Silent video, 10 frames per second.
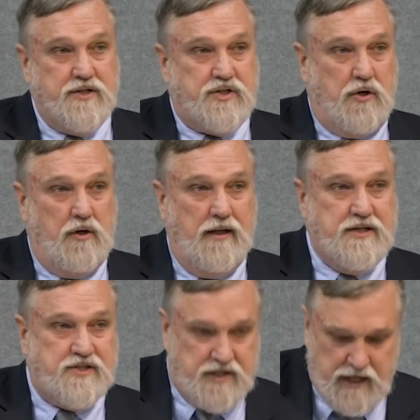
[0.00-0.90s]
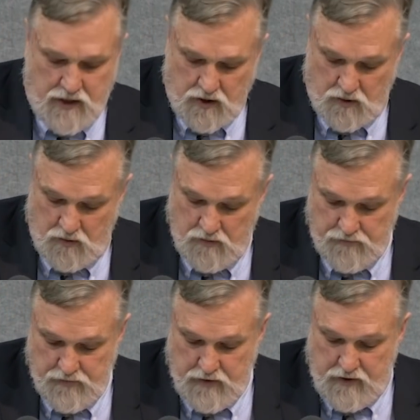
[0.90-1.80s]
can certainly see you,
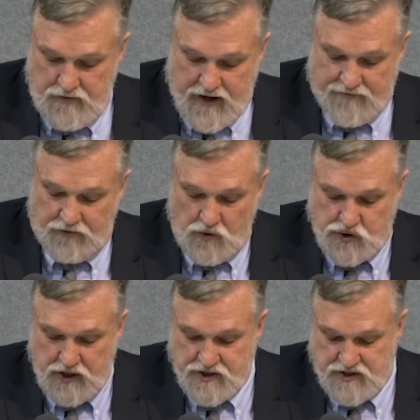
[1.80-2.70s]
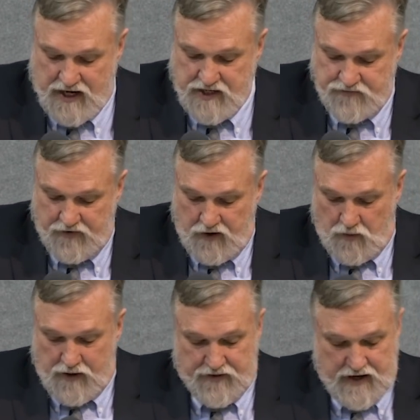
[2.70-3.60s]
the evolutionist says, very
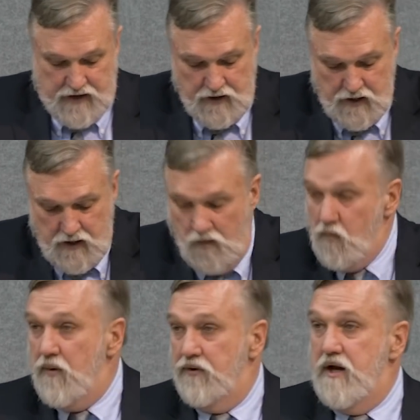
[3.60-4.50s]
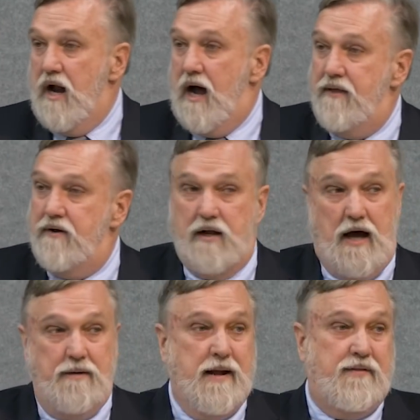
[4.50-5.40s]
well then, we will deny that
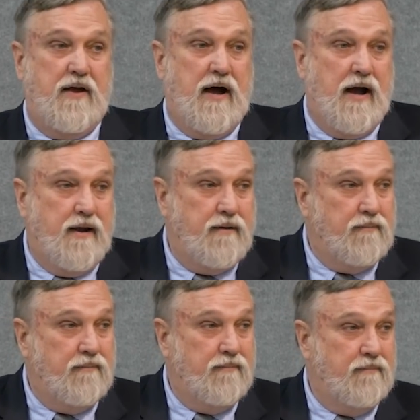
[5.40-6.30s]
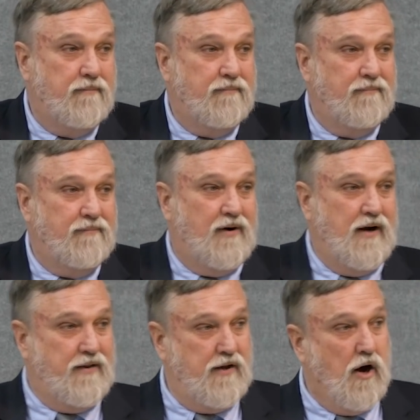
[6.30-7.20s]
God made the eye.
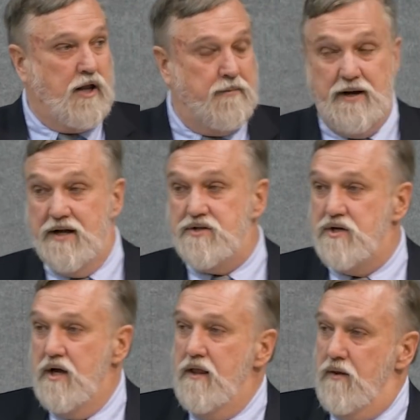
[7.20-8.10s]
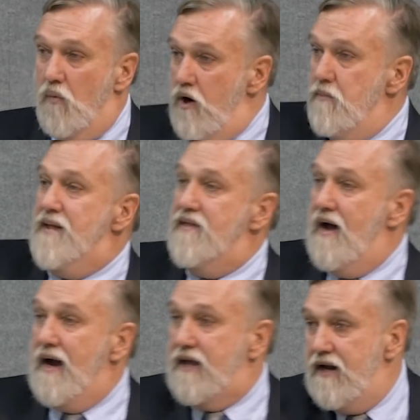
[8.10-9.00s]
Right? The argument is the one who made the
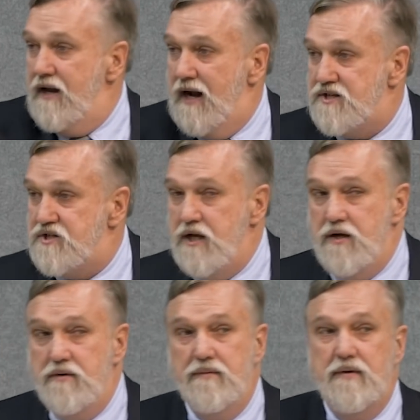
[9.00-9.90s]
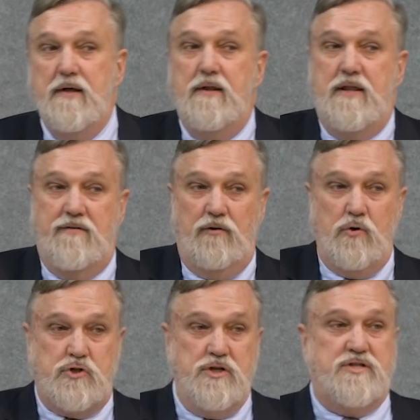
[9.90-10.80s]
eye, can he not see you? The
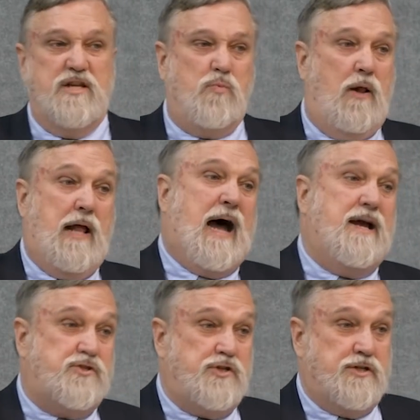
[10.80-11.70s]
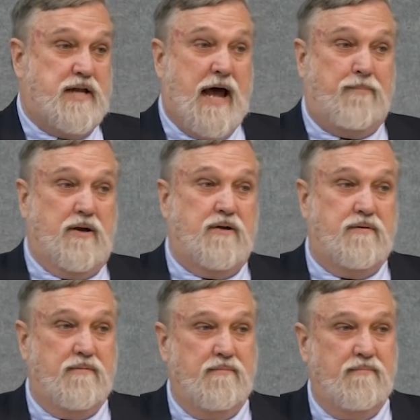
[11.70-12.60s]
evolutionist says, well, eyes just happened.
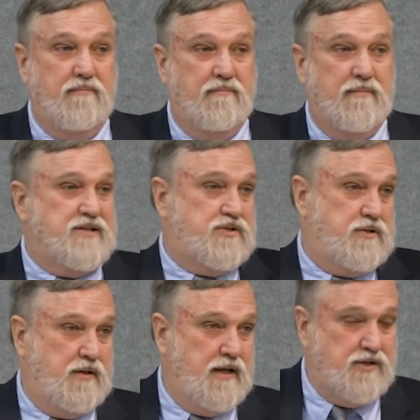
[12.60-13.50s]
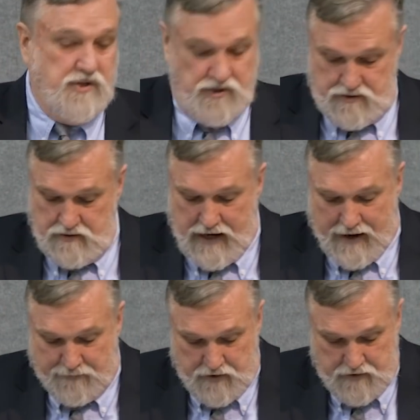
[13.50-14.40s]
That's, they just
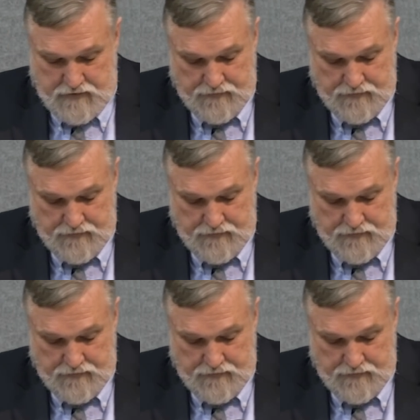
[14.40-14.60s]
happened.